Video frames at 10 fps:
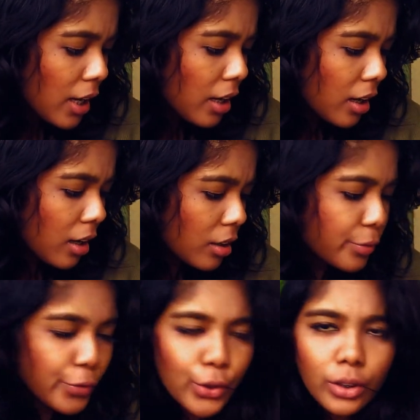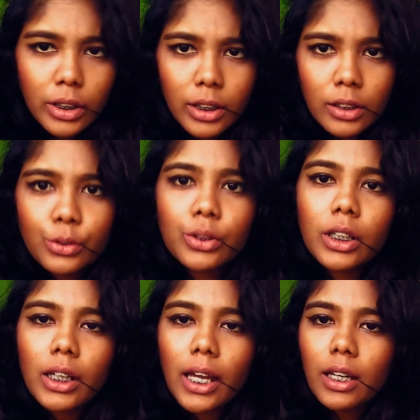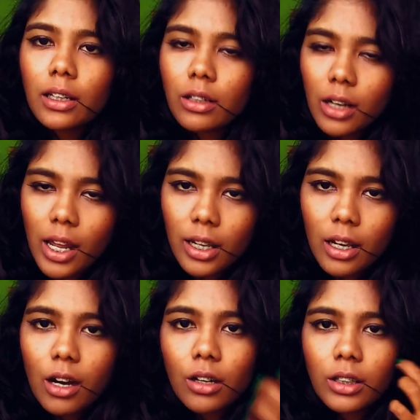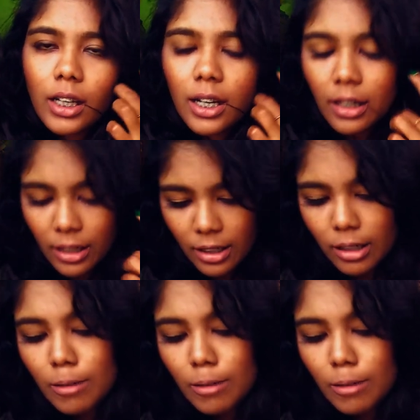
a few things so that I can try out and